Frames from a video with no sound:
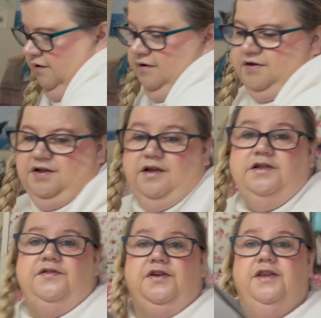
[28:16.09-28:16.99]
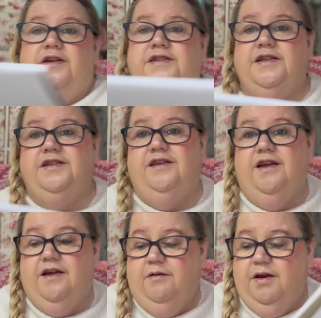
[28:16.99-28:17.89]
To those of you that are sitting
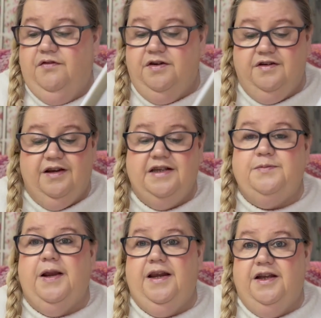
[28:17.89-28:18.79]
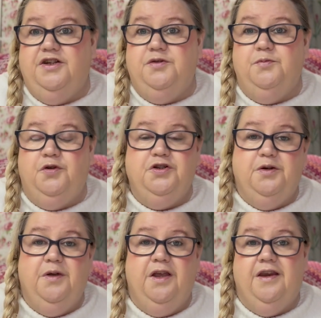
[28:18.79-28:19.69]
there going, if you did less planning and more
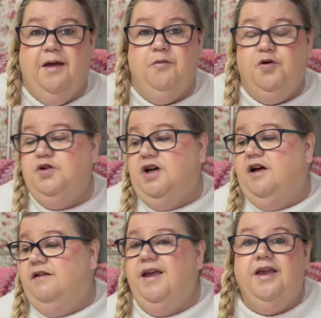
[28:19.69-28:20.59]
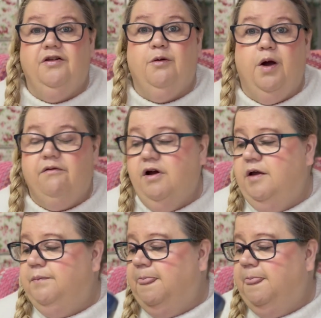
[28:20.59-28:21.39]
doing, you'd get more done. Yeah, you're quite right.